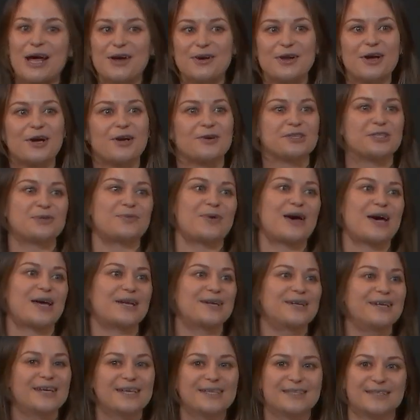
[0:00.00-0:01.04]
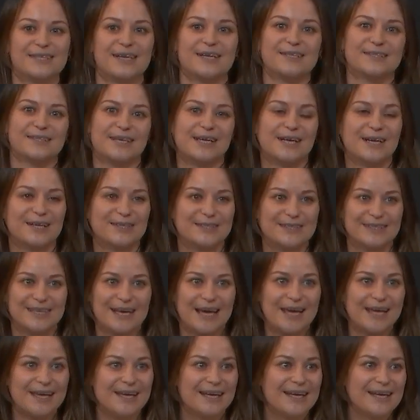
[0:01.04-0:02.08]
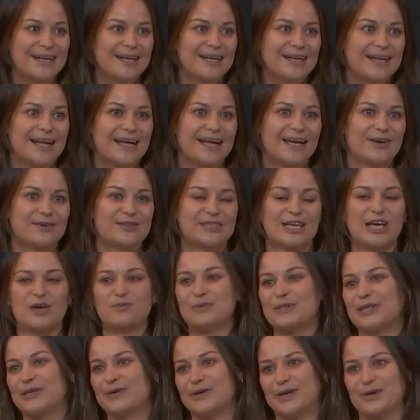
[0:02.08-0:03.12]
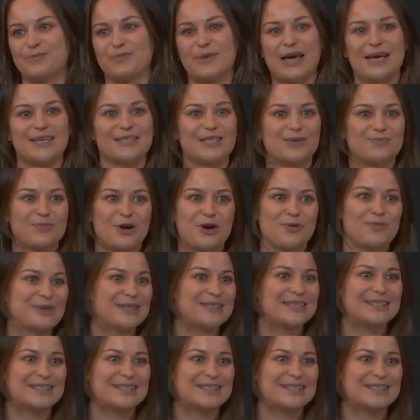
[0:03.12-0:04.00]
Irishman standing here today. It was an absolutely amazing moment.